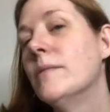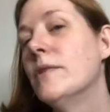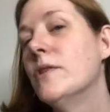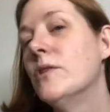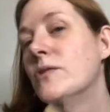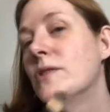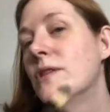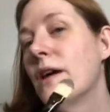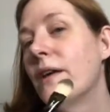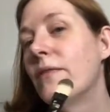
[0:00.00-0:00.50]

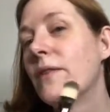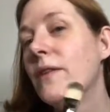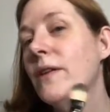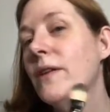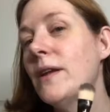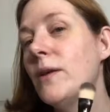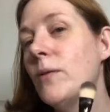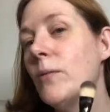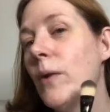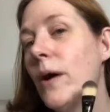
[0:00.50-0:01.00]
you
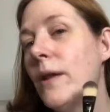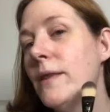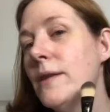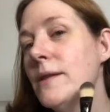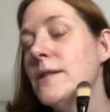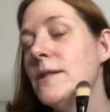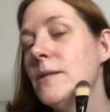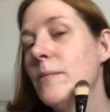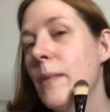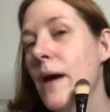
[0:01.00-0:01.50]
definitely want
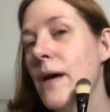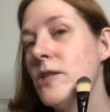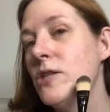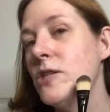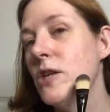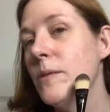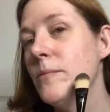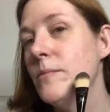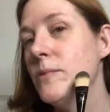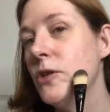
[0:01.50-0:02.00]
this to
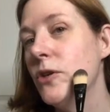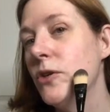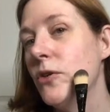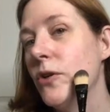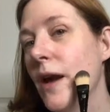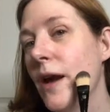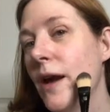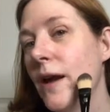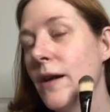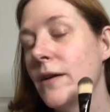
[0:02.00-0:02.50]
match up to your
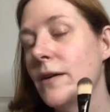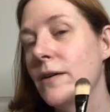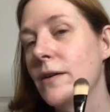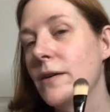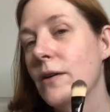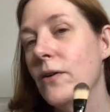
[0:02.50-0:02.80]
neck.